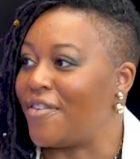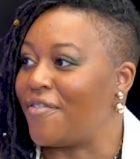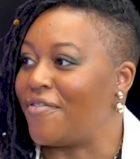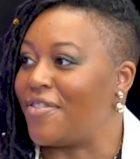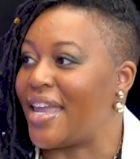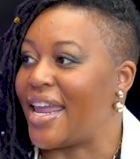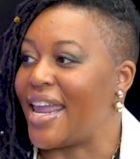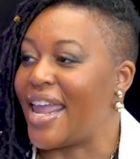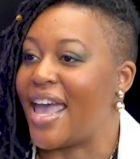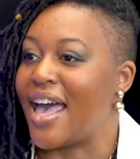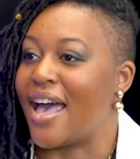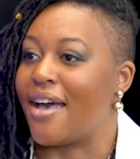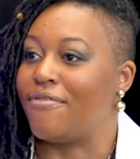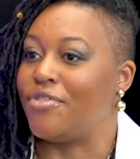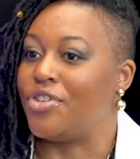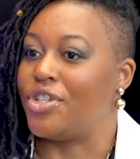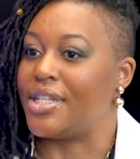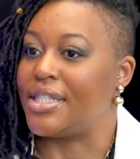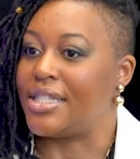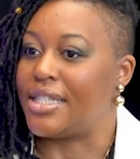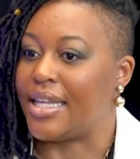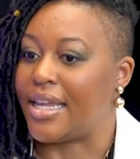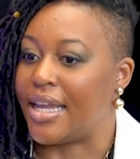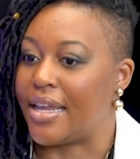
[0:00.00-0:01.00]
if they have
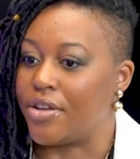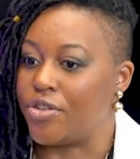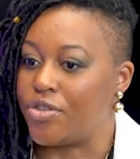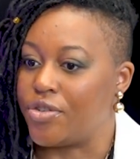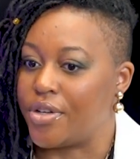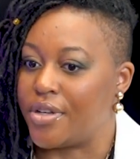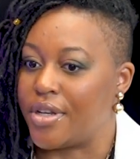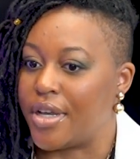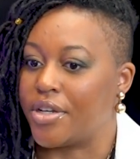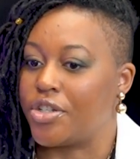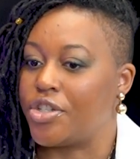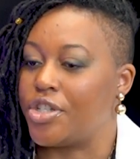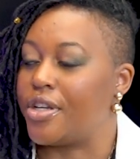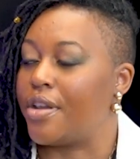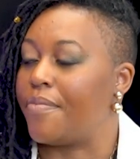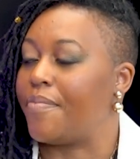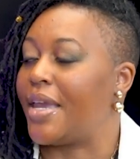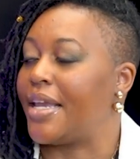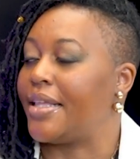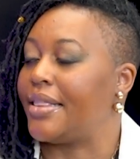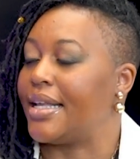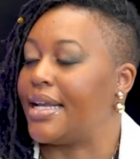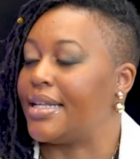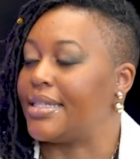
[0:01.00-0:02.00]
just the introduction and
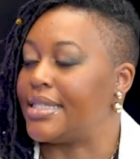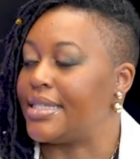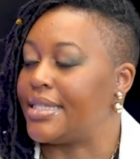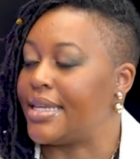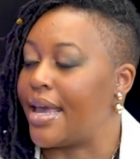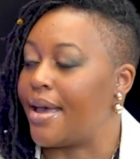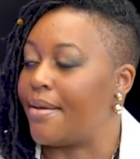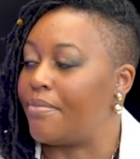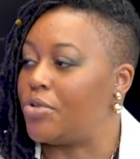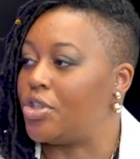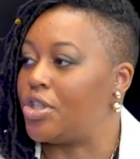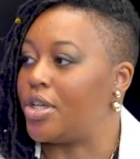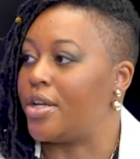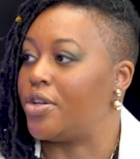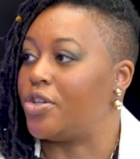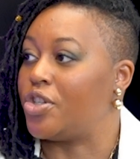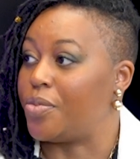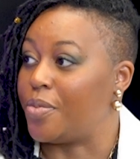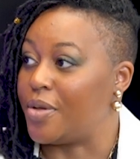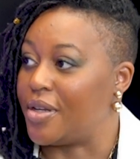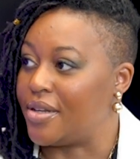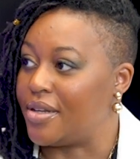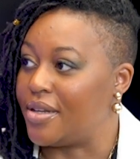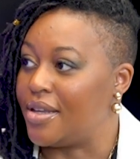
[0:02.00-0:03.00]
make that snap
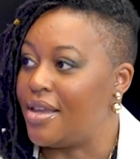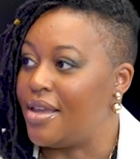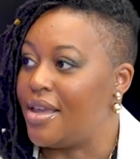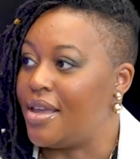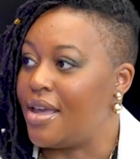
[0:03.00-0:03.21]
judgment